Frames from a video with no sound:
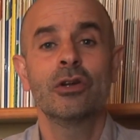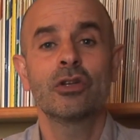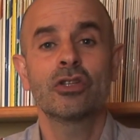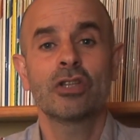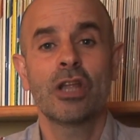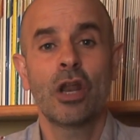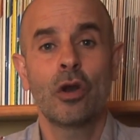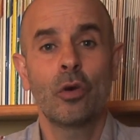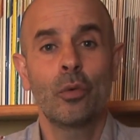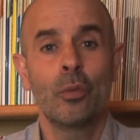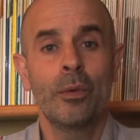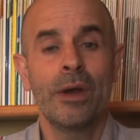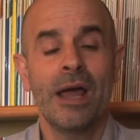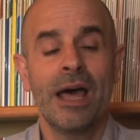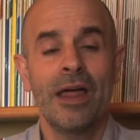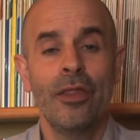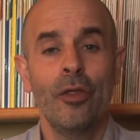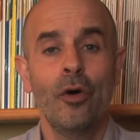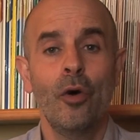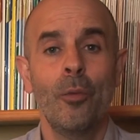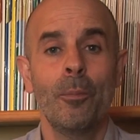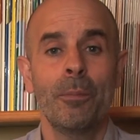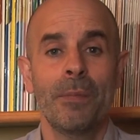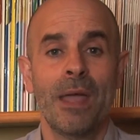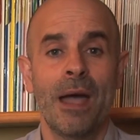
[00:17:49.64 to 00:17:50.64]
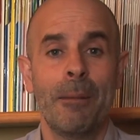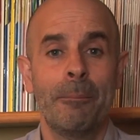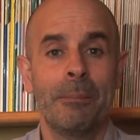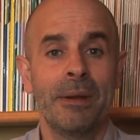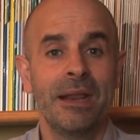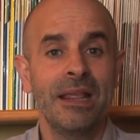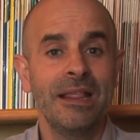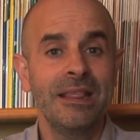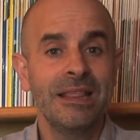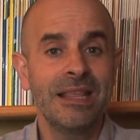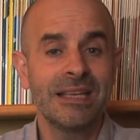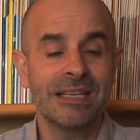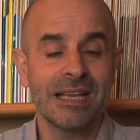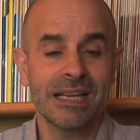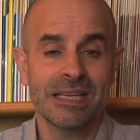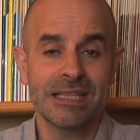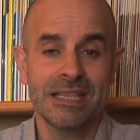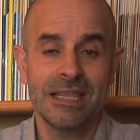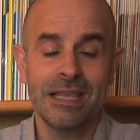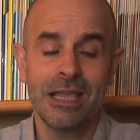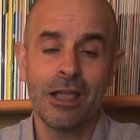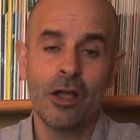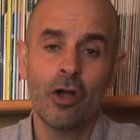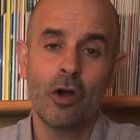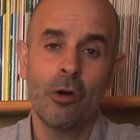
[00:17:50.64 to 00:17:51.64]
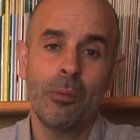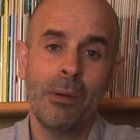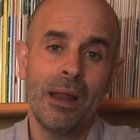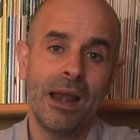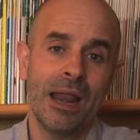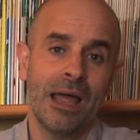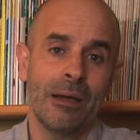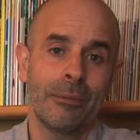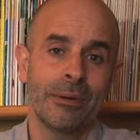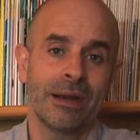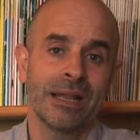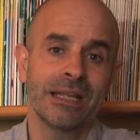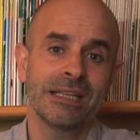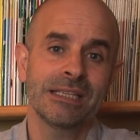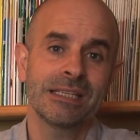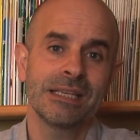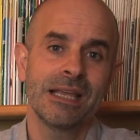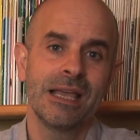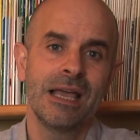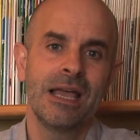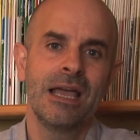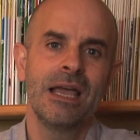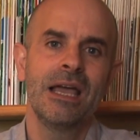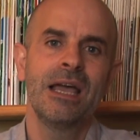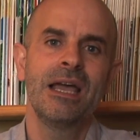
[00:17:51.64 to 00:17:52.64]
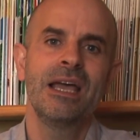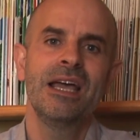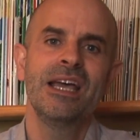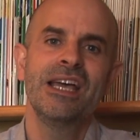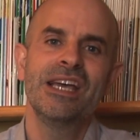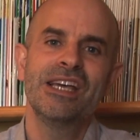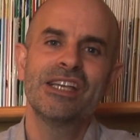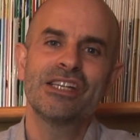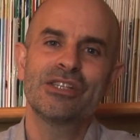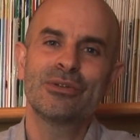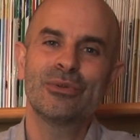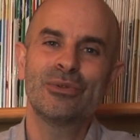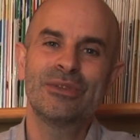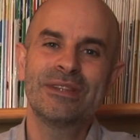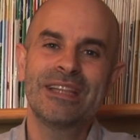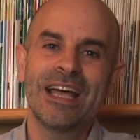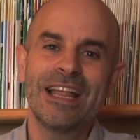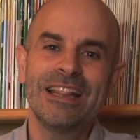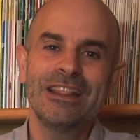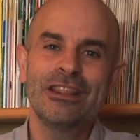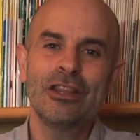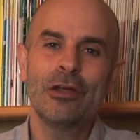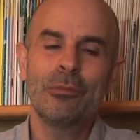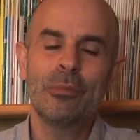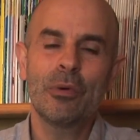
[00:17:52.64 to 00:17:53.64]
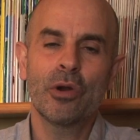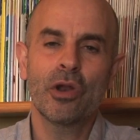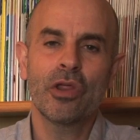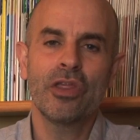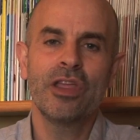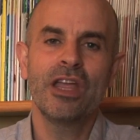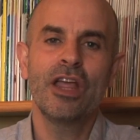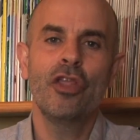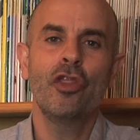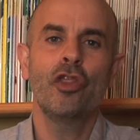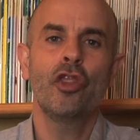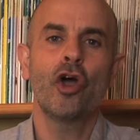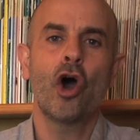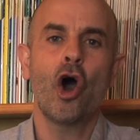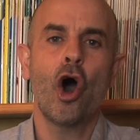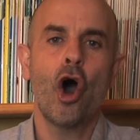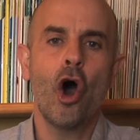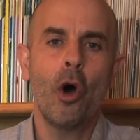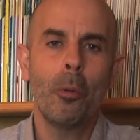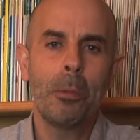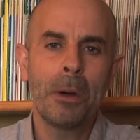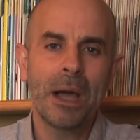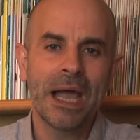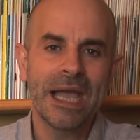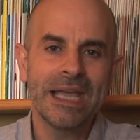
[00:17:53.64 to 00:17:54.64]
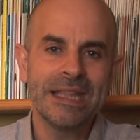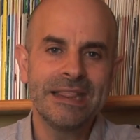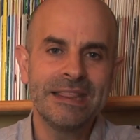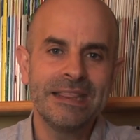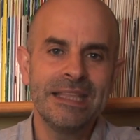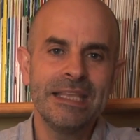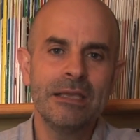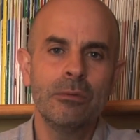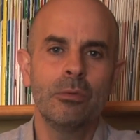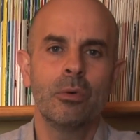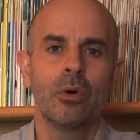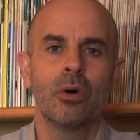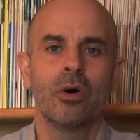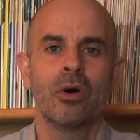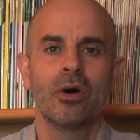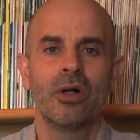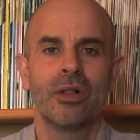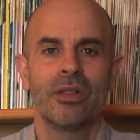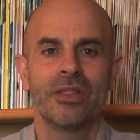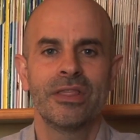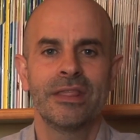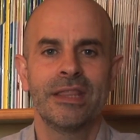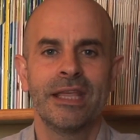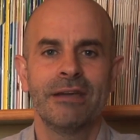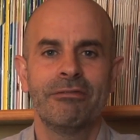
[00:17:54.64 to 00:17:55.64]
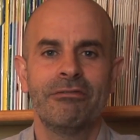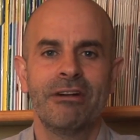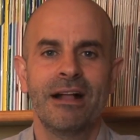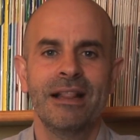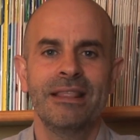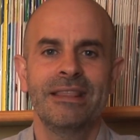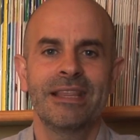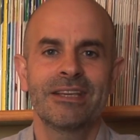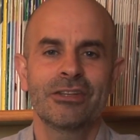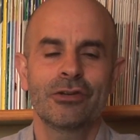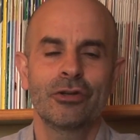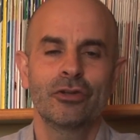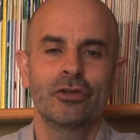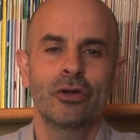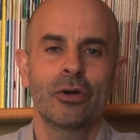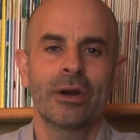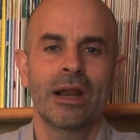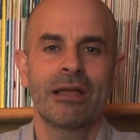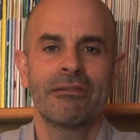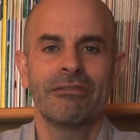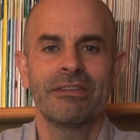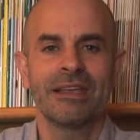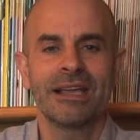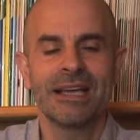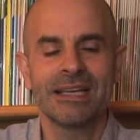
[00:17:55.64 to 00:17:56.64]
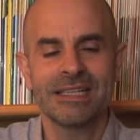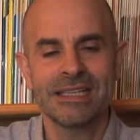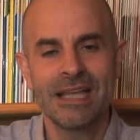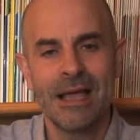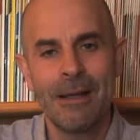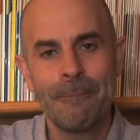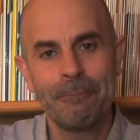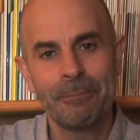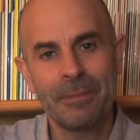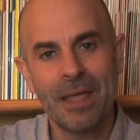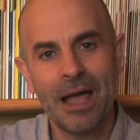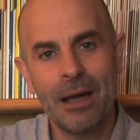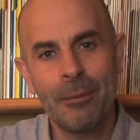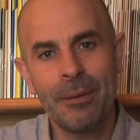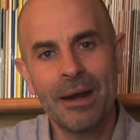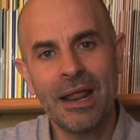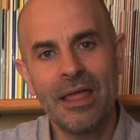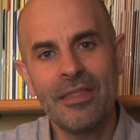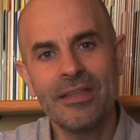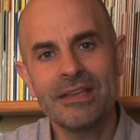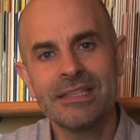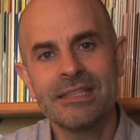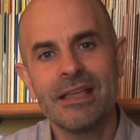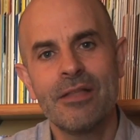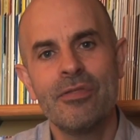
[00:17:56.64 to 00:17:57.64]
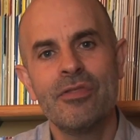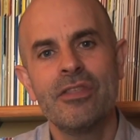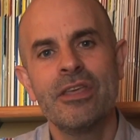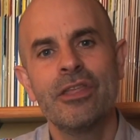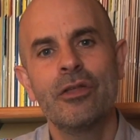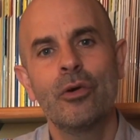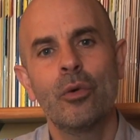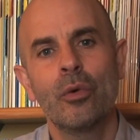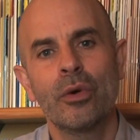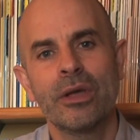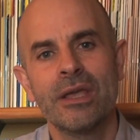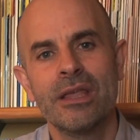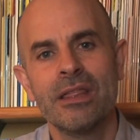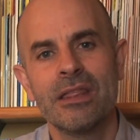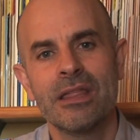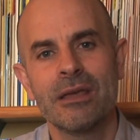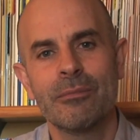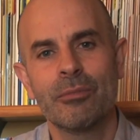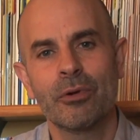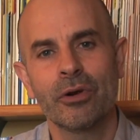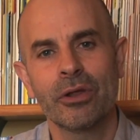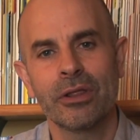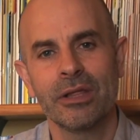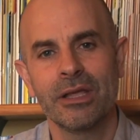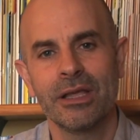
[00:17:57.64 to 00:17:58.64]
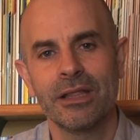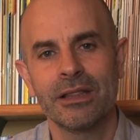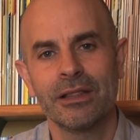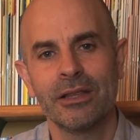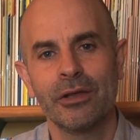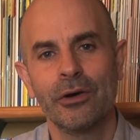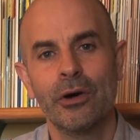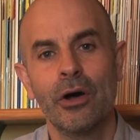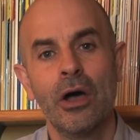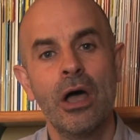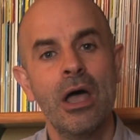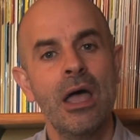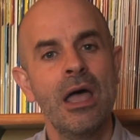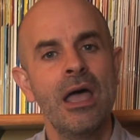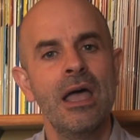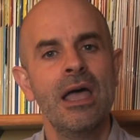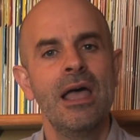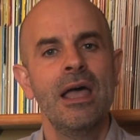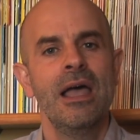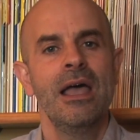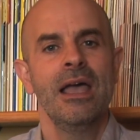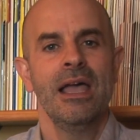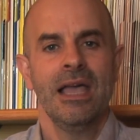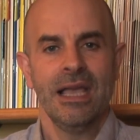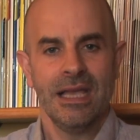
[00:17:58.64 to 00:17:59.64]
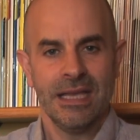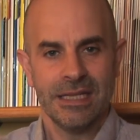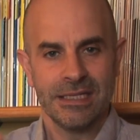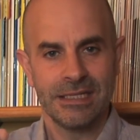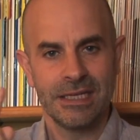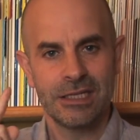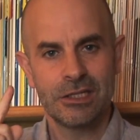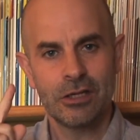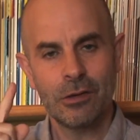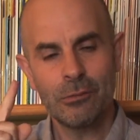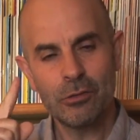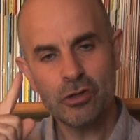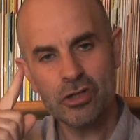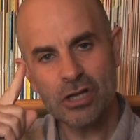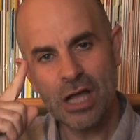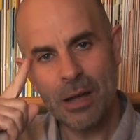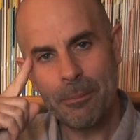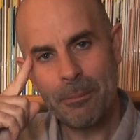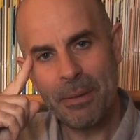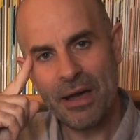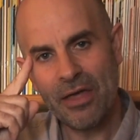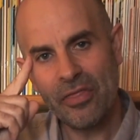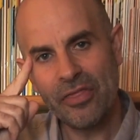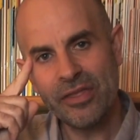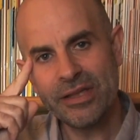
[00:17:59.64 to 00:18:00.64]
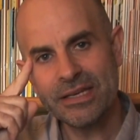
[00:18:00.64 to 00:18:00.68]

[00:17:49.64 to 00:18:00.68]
If your students can learn to correctly spell the vocabulary words that they use most often, they will apparently be excellent spellers. Now, some might say, yes, but they will have a very